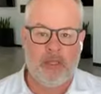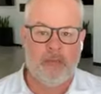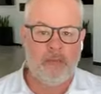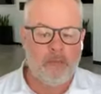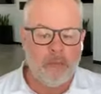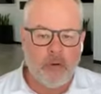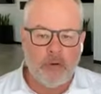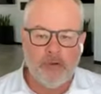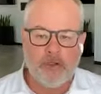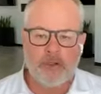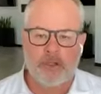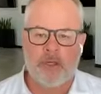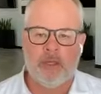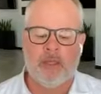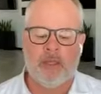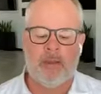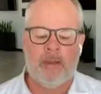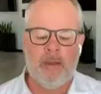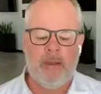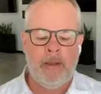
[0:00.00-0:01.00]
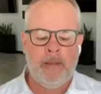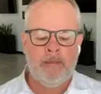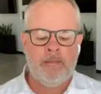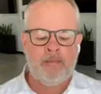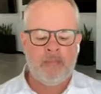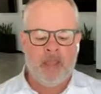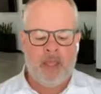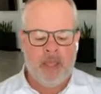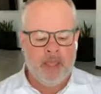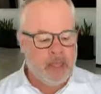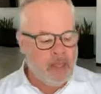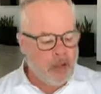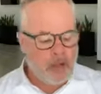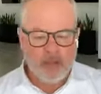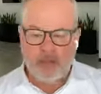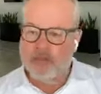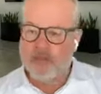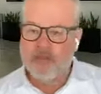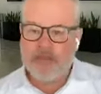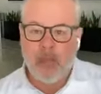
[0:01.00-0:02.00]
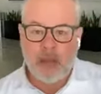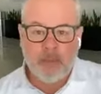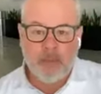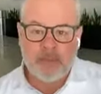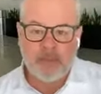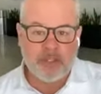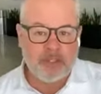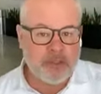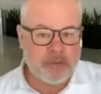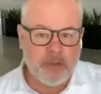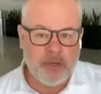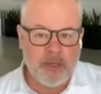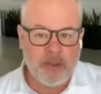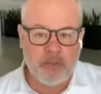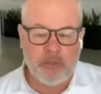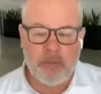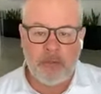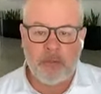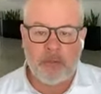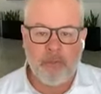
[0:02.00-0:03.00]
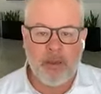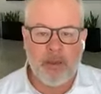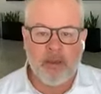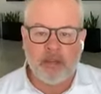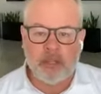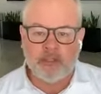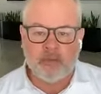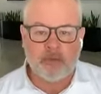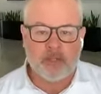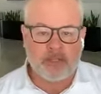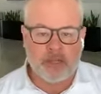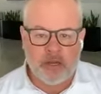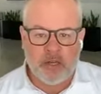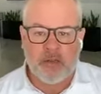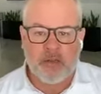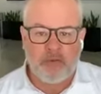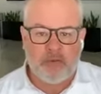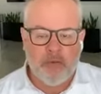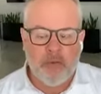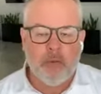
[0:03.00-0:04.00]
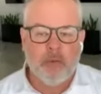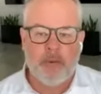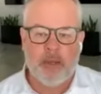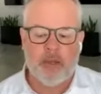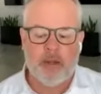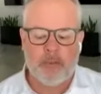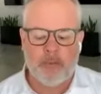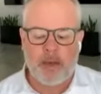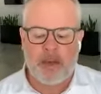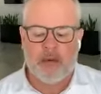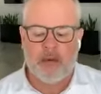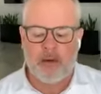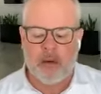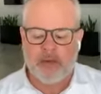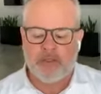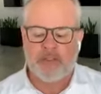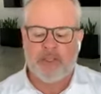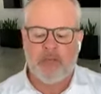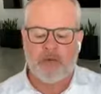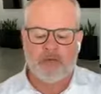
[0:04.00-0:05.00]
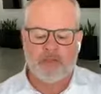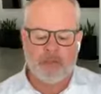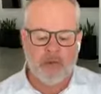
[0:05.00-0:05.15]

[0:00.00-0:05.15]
emotionally. And it can also just help us to treat other people better because we're starting to feel better about ourselves.